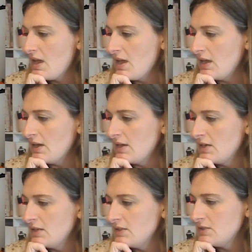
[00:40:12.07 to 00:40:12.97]

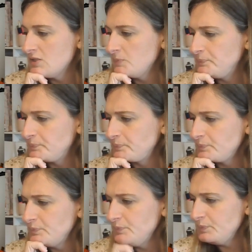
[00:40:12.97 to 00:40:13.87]
And
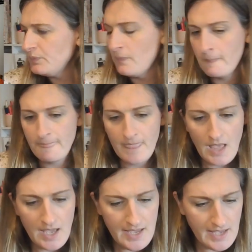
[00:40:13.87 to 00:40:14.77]

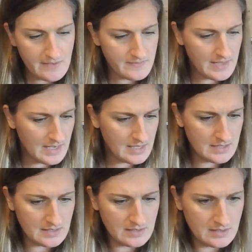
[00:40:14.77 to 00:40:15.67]
I have that